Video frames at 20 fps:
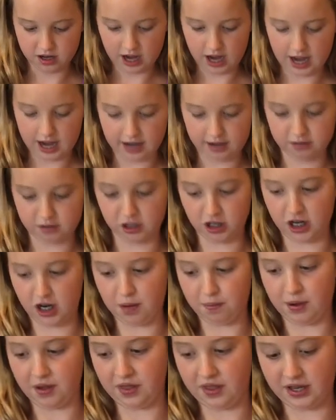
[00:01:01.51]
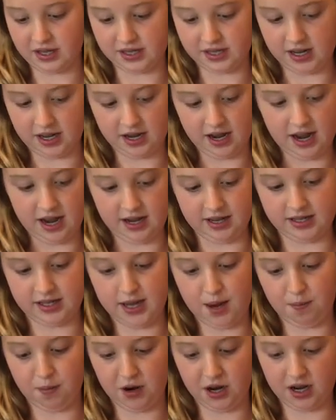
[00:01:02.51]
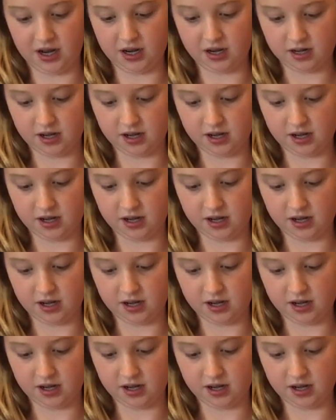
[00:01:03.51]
And you're gonna put this in a separate